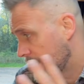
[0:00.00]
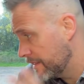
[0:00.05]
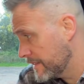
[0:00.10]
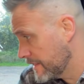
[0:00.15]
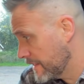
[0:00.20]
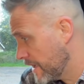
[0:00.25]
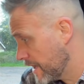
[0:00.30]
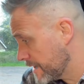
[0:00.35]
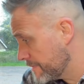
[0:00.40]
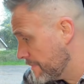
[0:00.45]

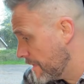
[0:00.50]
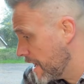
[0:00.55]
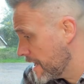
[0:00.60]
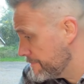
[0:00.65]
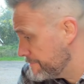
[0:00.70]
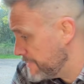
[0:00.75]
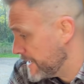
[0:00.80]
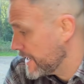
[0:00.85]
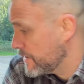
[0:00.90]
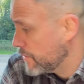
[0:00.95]
like
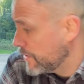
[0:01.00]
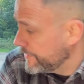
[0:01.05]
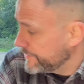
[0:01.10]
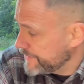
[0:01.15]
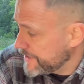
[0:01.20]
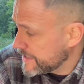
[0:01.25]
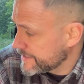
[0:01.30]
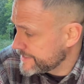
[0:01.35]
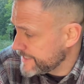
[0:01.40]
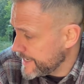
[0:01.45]
my big
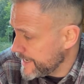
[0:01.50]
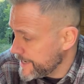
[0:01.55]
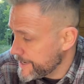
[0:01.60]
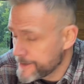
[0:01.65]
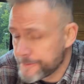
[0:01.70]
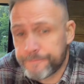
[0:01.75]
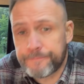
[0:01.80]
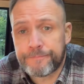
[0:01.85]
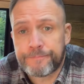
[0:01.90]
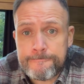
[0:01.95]
one does
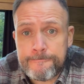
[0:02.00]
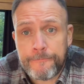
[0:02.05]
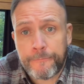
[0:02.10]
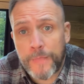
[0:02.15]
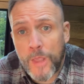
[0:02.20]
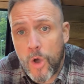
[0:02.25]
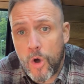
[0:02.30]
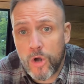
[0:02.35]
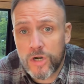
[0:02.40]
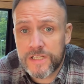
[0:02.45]
here.
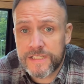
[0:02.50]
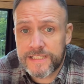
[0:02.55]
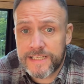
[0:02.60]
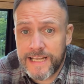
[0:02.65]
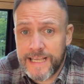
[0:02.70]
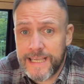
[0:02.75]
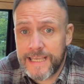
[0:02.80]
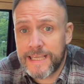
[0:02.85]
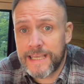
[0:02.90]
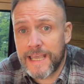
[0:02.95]

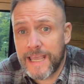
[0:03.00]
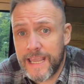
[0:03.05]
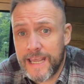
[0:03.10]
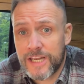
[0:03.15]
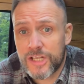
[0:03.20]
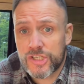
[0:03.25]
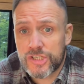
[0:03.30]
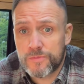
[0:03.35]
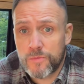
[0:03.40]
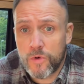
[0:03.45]
Honestly,
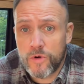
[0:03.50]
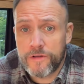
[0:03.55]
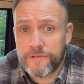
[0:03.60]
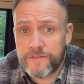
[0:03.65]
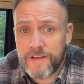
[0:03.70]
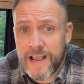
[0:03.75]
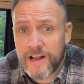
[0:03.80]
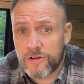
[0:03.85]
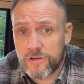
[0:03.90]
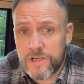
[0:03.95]
in a smaller
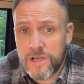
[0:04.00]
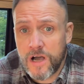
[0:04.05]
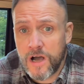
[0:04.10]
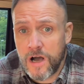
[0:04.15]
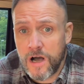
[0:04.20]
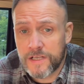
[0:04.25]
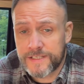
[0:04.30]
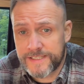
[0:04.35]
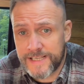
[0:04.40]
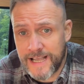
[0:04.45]
van or
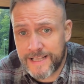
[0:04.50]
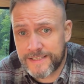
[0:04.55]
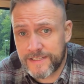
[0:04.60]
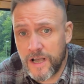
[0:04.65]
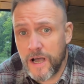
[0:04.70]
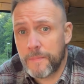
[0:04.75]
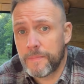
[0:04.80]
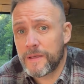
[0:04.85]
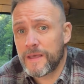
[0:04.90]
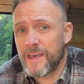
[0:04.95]
car
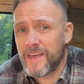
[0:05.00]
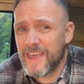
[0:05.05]
setup,